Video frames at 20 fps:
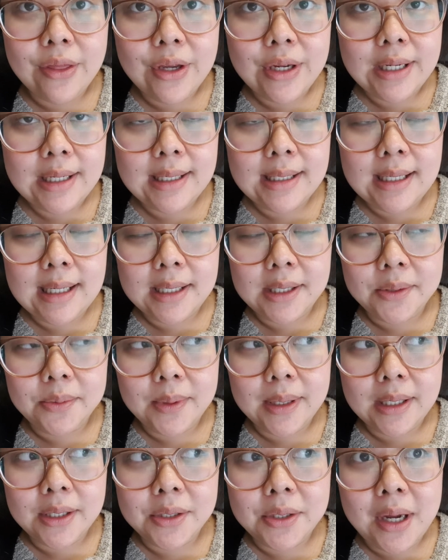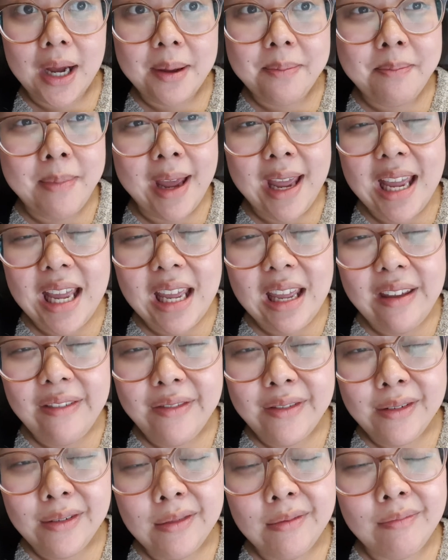36 weeks. So I may
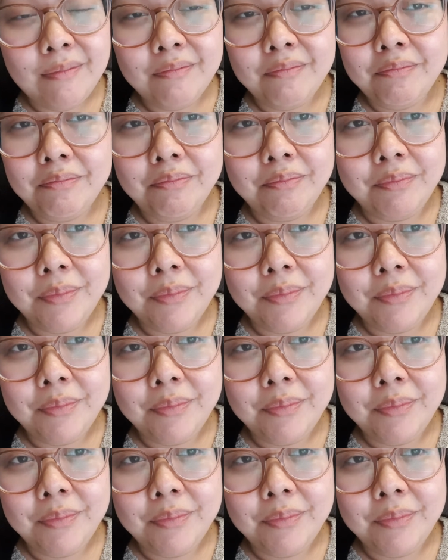even,